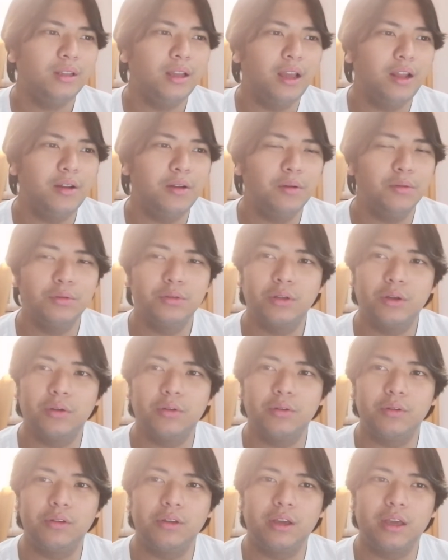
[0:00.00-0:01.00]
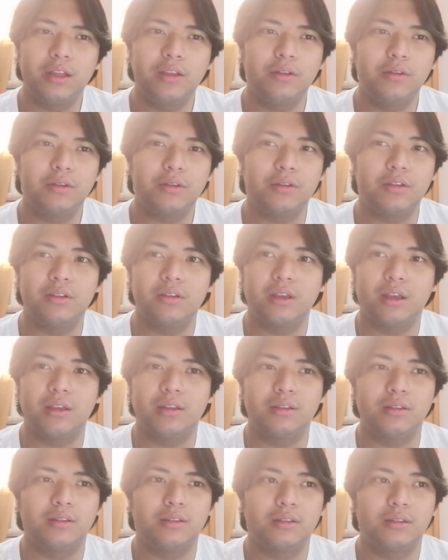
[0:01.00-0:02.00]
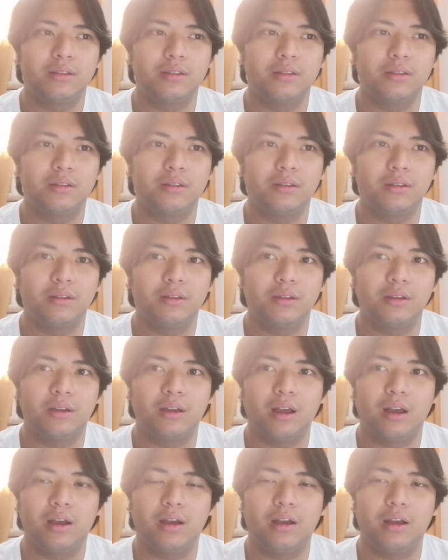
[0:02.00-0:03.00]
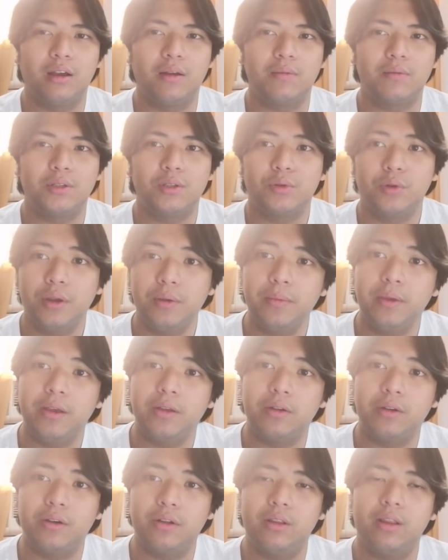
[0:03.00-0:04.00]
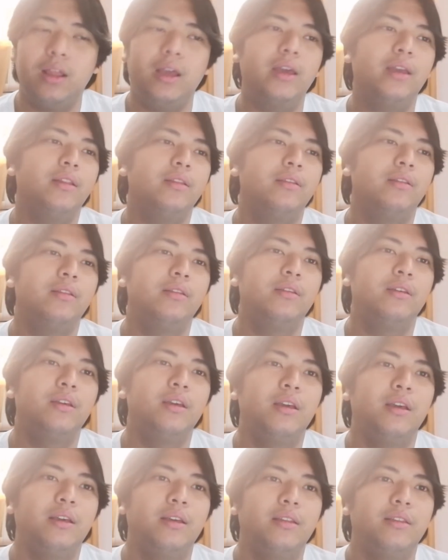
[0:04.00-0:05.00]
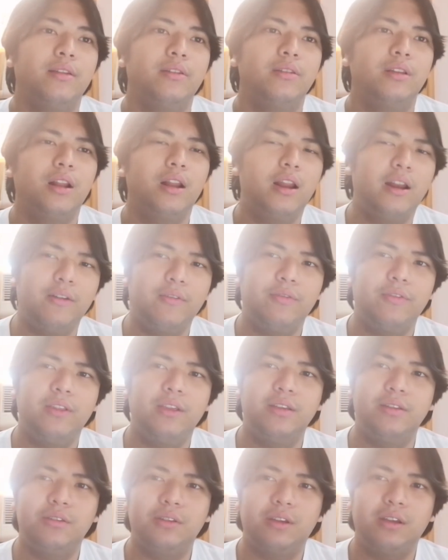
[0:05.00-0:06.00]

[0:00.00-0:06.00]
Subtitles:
And also, you can use this as streaming online. There's a lot of things